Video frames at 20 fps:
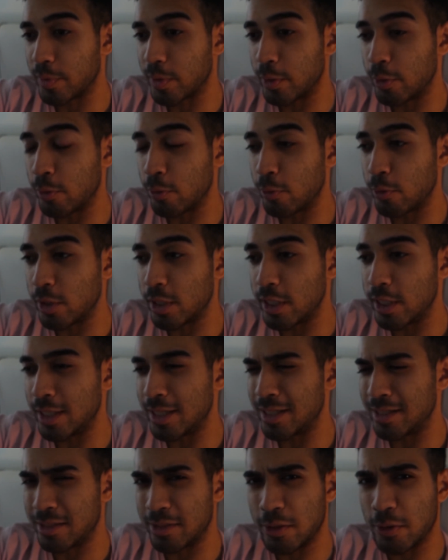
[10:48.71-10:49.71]
you
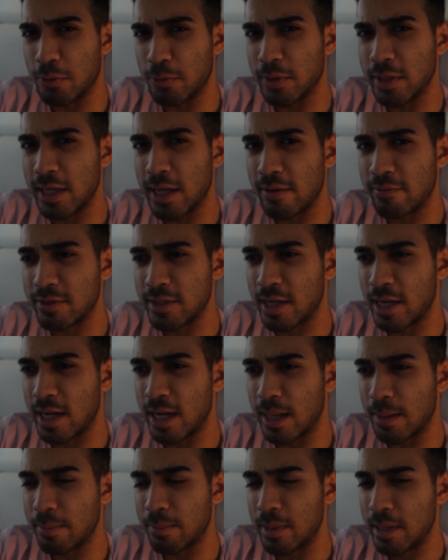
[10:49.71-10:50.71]
already don't really have
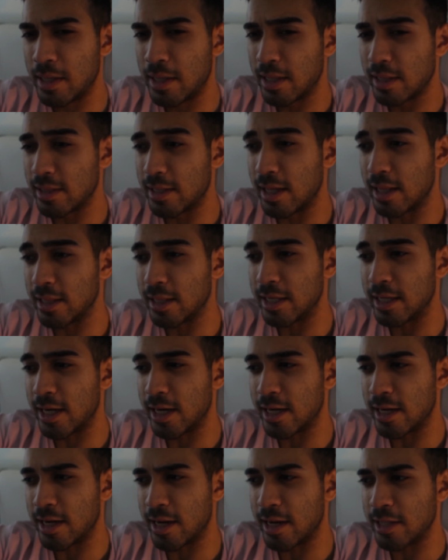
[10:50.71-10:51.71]
time that late
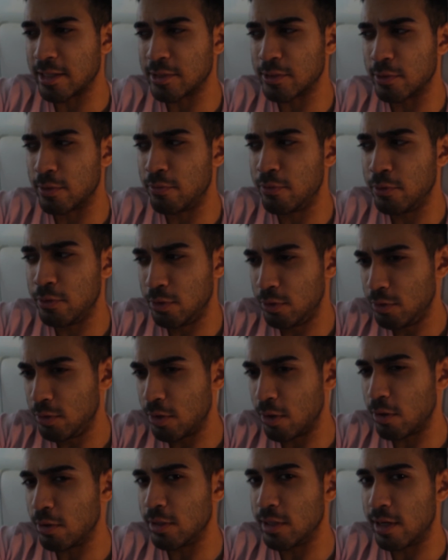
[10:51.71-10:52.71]
at night, so if you do
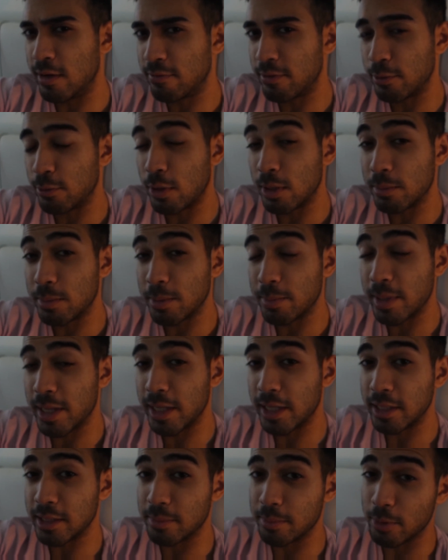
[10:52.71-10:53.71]
go, you definitely want to be
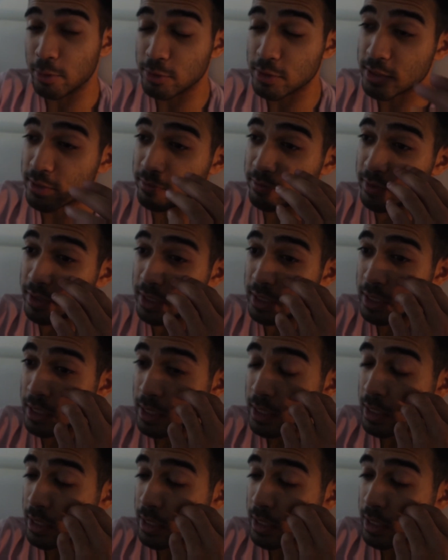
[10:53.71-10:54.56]
making the most of it.